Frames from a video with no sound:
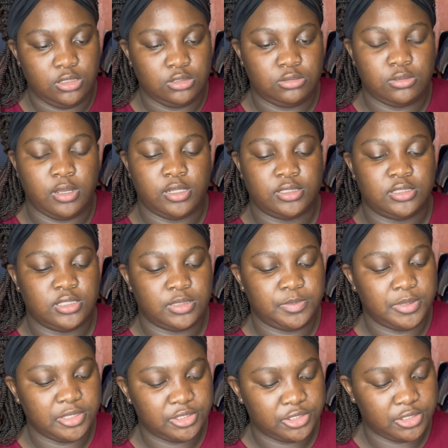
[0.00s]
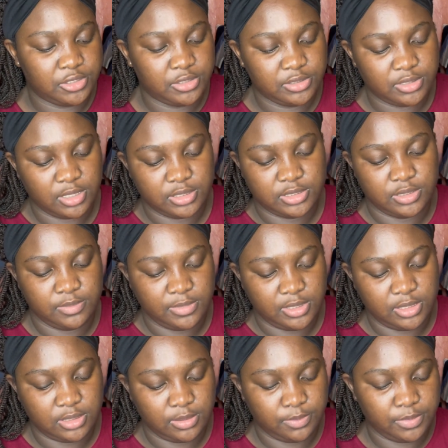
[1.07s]
so I took pictures I
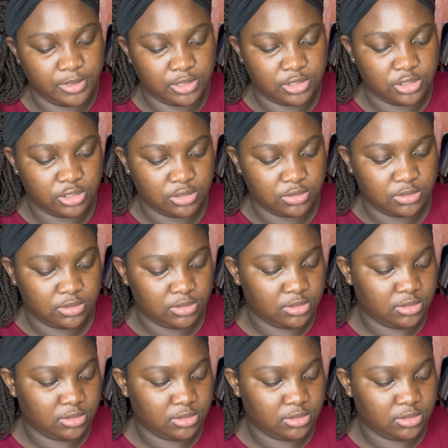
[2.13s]
submitted the pictures